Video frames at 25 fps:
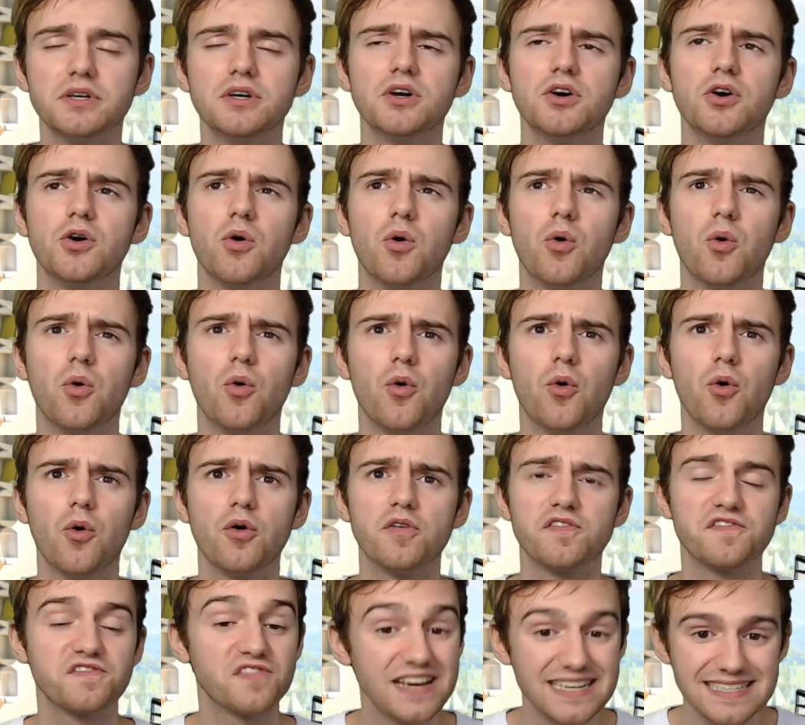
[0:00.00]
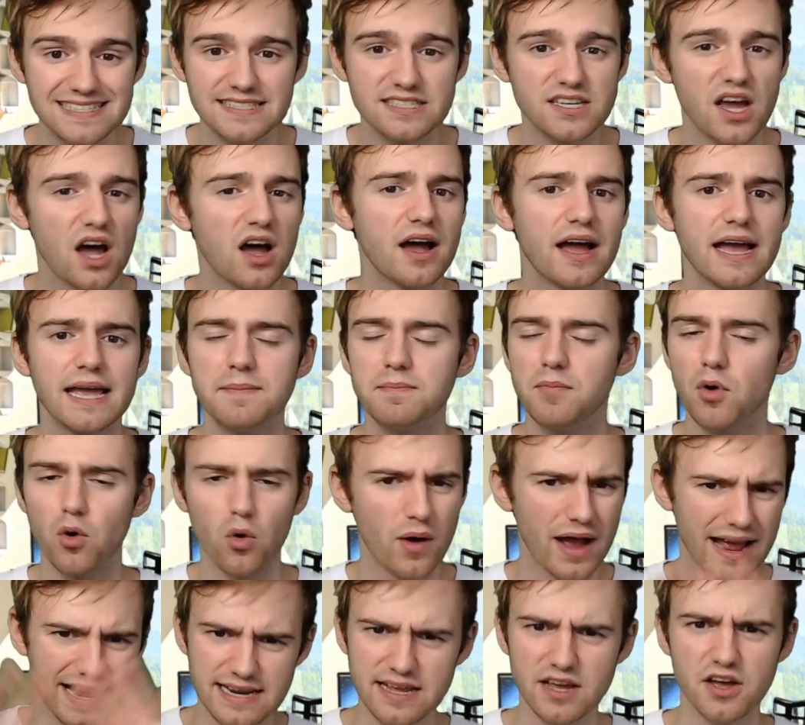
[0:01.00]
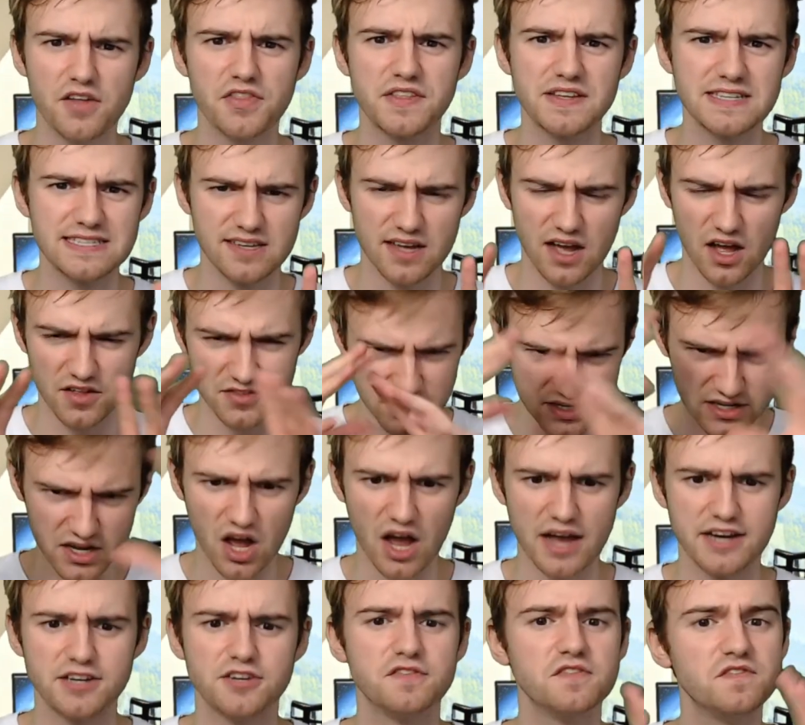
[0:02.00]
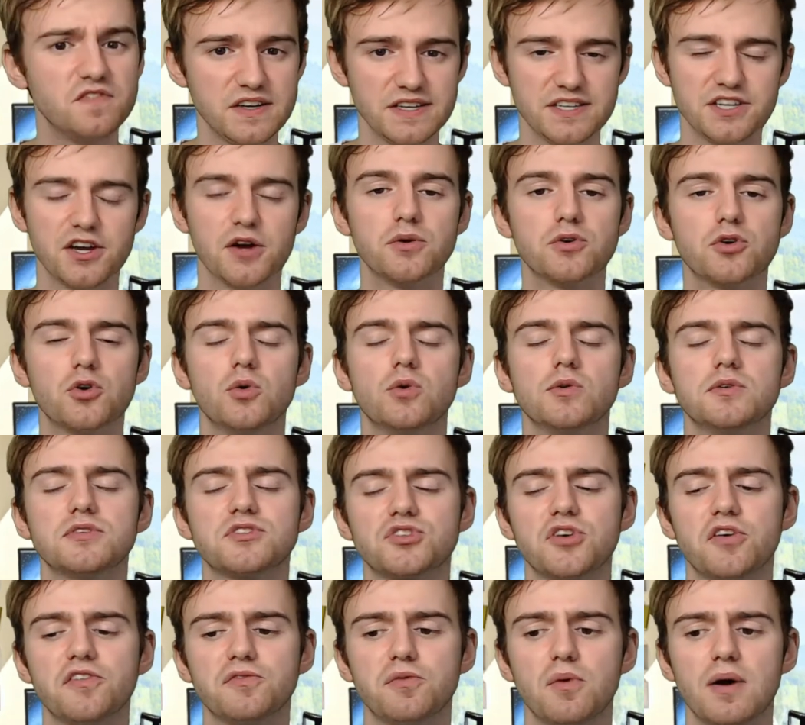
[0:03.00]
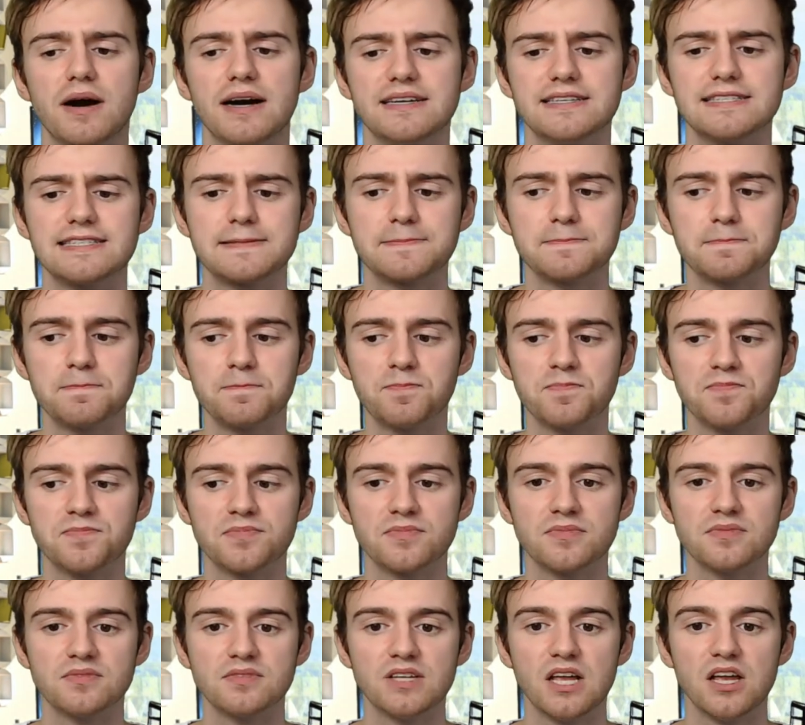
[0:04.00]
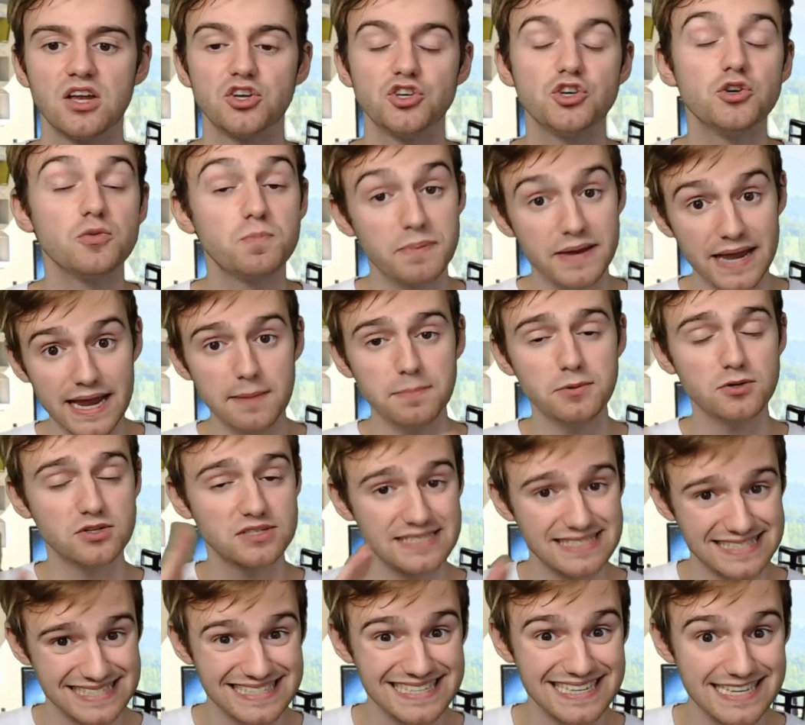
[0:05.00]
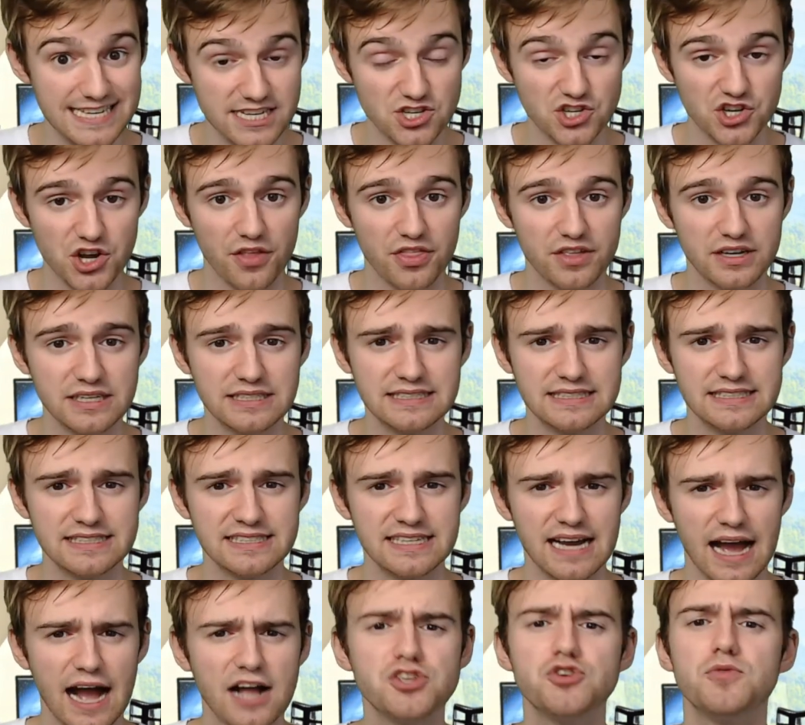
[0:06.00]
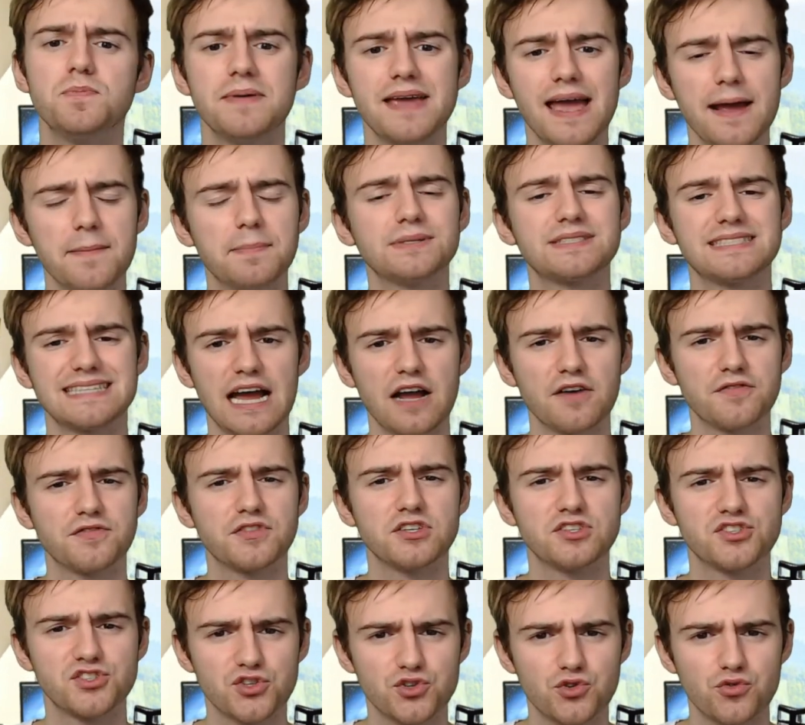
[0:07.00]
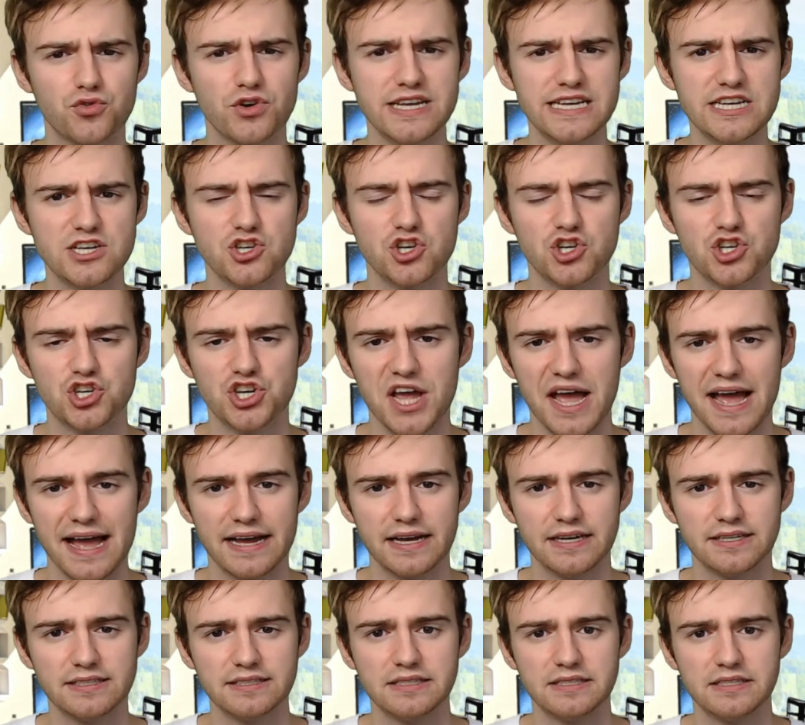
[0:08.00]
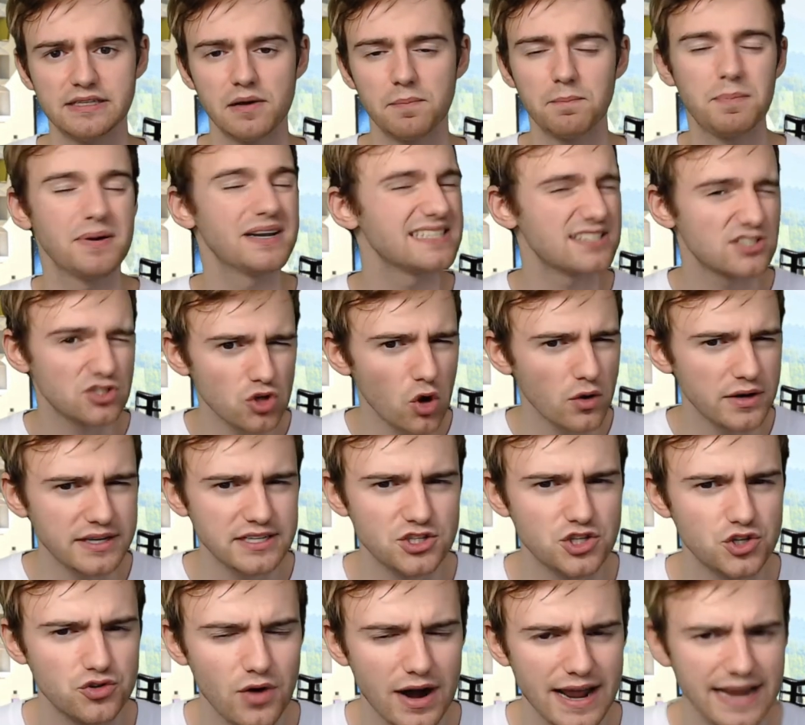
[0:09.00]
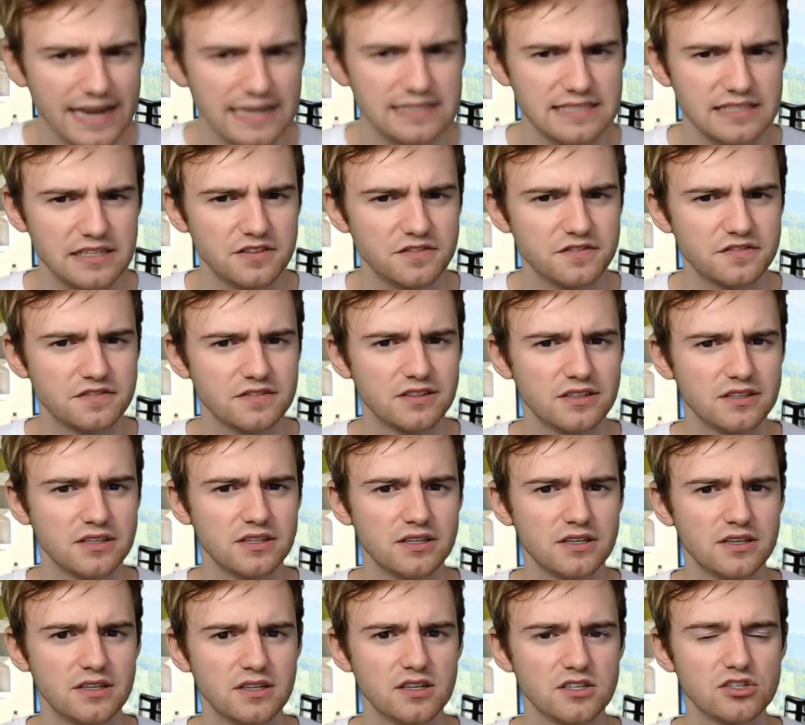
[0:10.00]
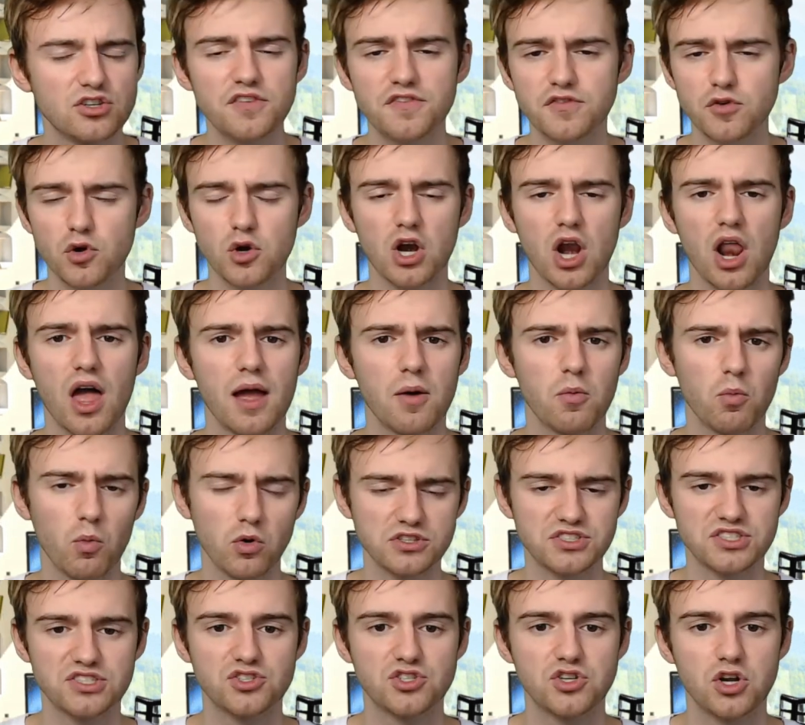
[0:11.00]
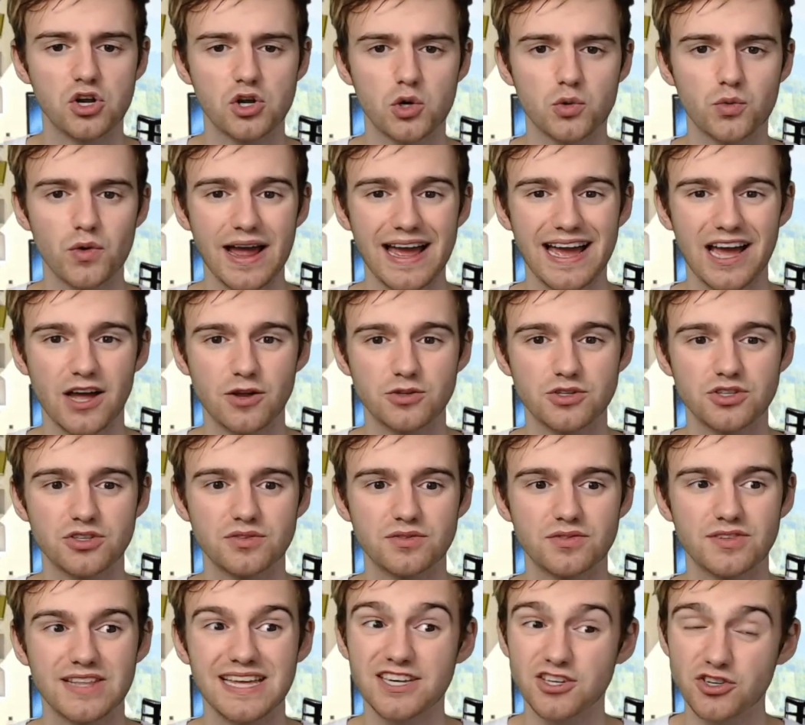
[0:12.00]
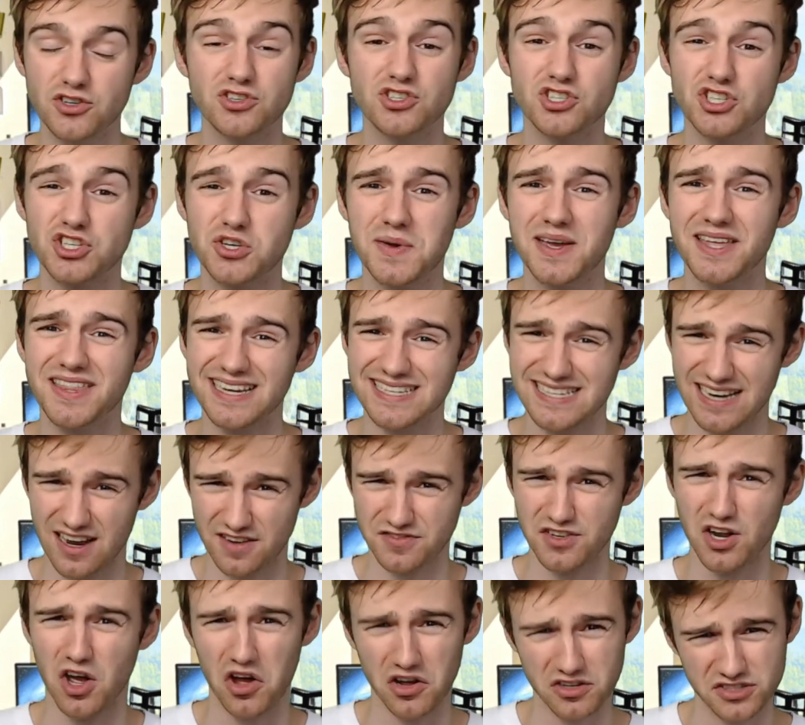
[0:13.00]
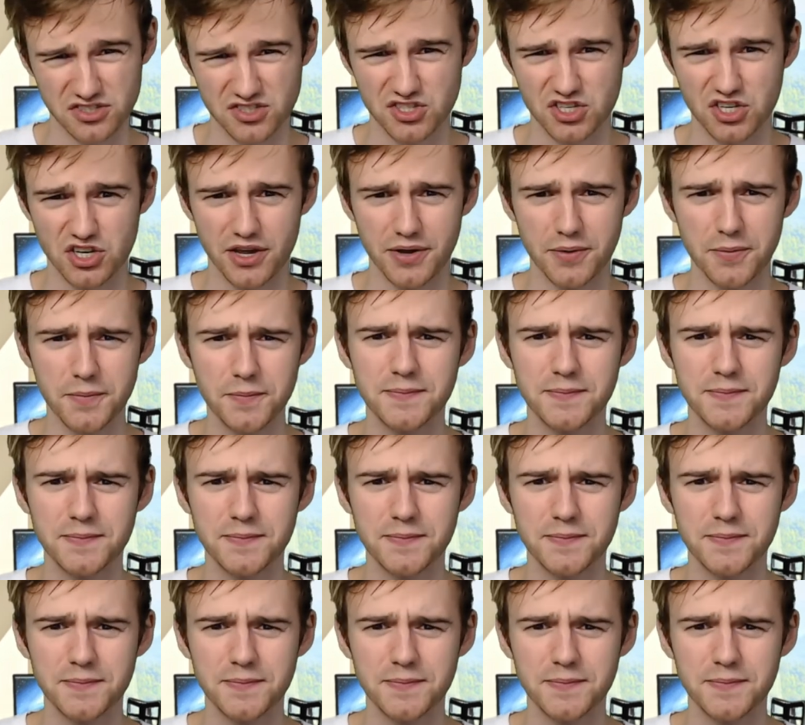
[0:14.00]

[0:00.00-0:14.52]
or FaceTime or any of these other kind of video call softwares, you'd be able to see each other and you'd be able to have the screen share, but it's not interactive. So if your client wanted to look around, they couldn't do it, they'd have to ask you.